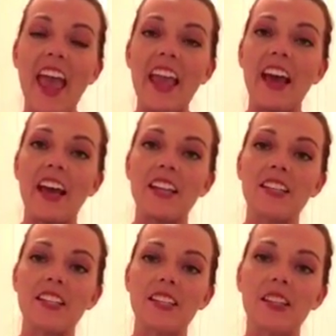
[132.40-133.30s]

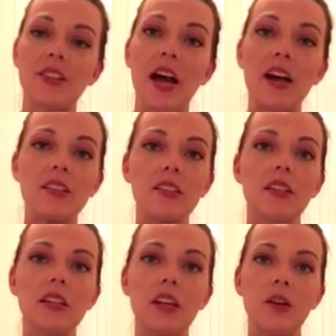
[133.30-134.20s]
And
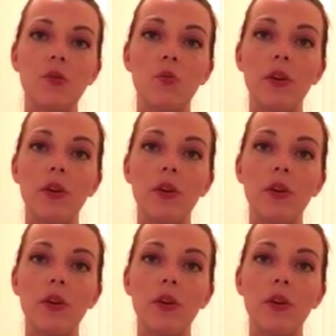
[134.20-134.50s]
lastly,